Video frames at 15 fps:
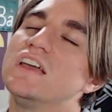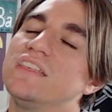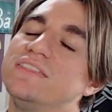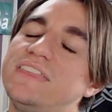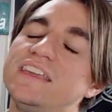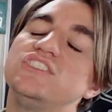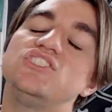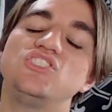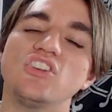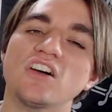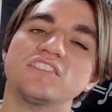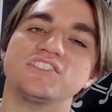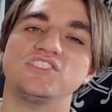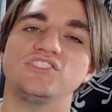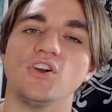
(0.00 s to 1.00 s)
They
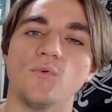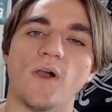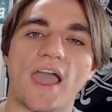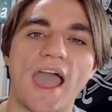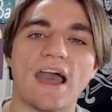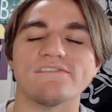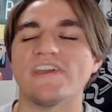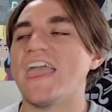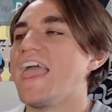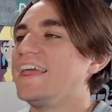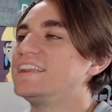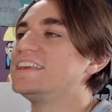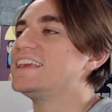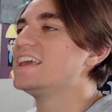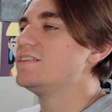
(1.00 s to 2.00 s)
just don't have
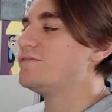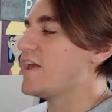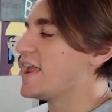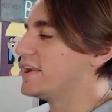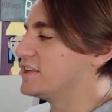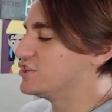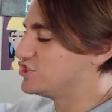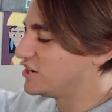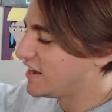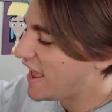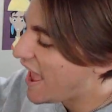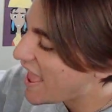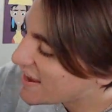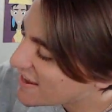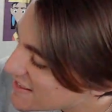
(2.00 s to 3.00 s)
any advantage in
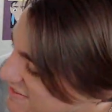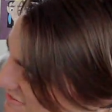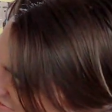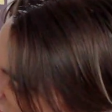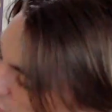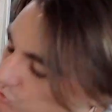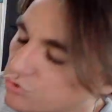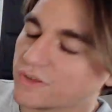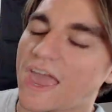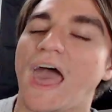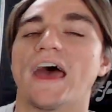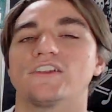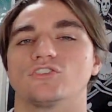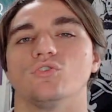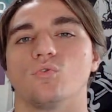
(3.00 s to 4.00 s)
any single
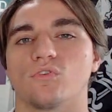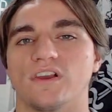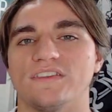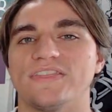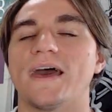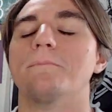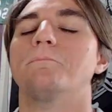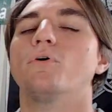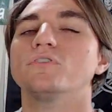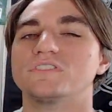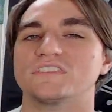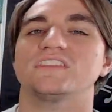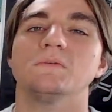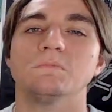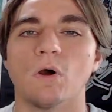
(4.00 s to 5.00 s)
category that
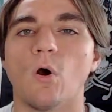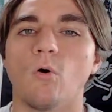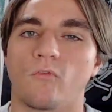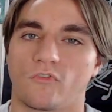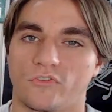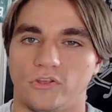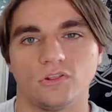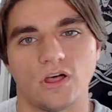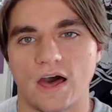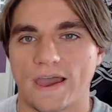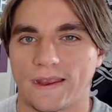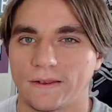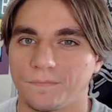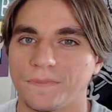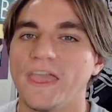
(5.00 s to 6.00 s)
puts them over the
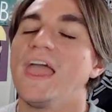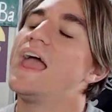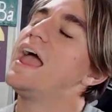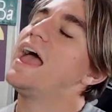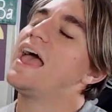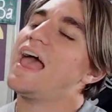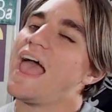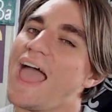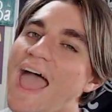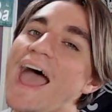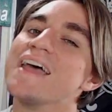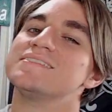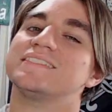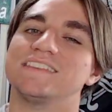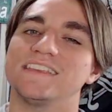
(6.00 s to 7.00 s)
line
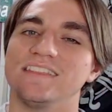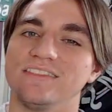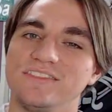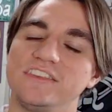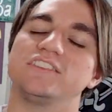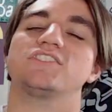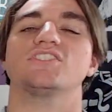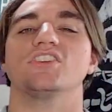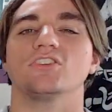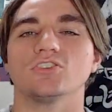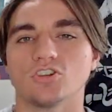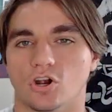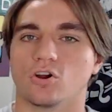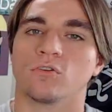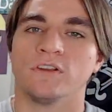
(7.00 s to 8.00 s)
at this
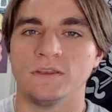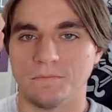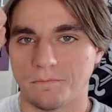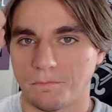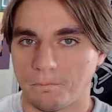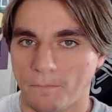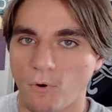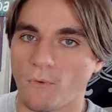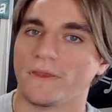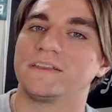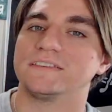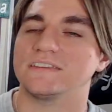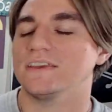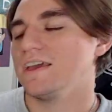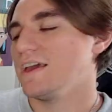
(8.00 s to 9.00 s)
current
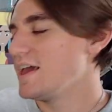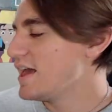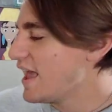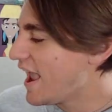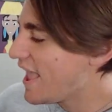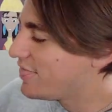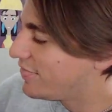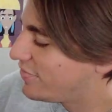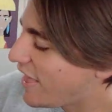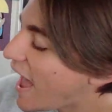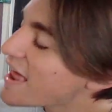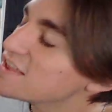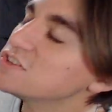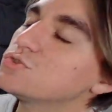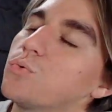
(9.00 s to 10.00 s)
point. And
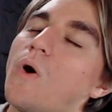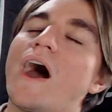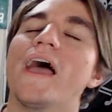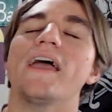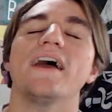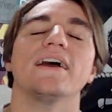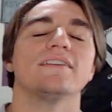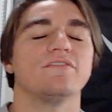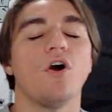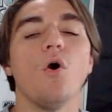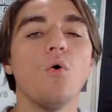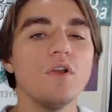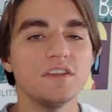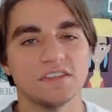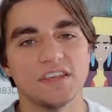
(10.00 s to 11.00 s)
that is why I've
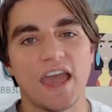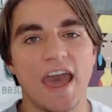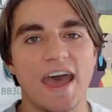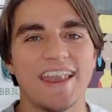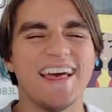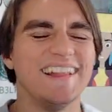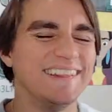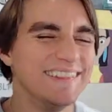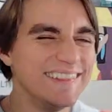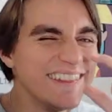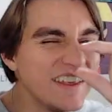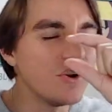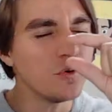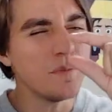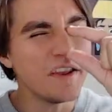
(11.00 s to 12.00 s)
always had a
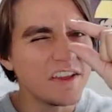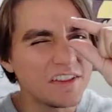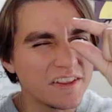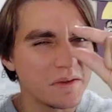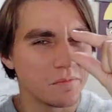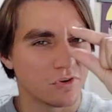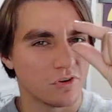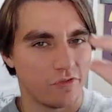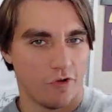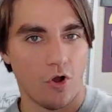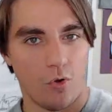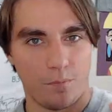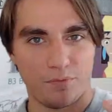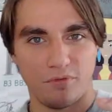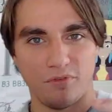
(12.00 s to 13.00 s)
little bit of glimmer of
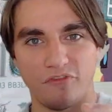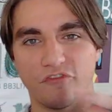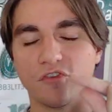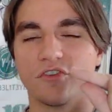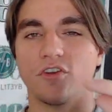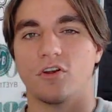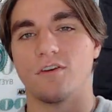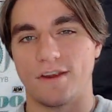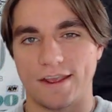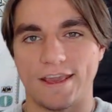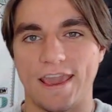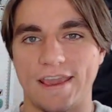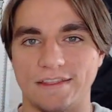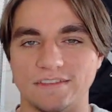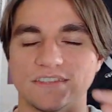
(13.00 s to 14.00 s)
hope for the
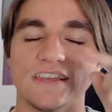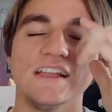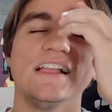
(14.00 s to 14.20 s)
Hurricanes,